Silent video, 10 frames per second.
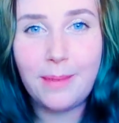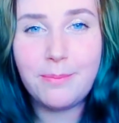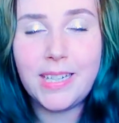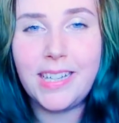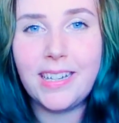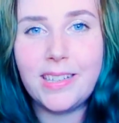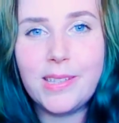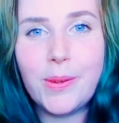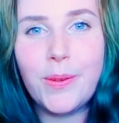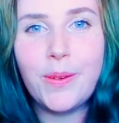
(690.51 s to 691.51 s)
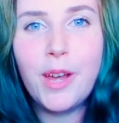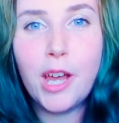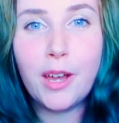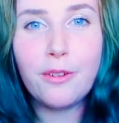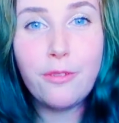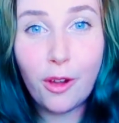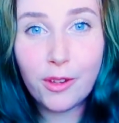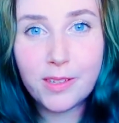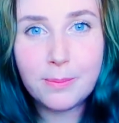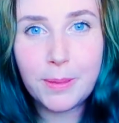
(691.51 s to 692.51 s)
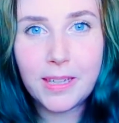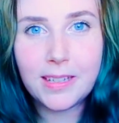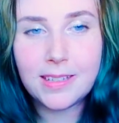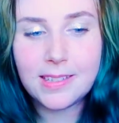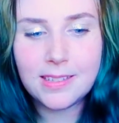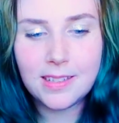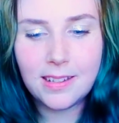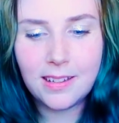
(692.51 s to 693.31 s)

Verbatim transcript: empty and so false because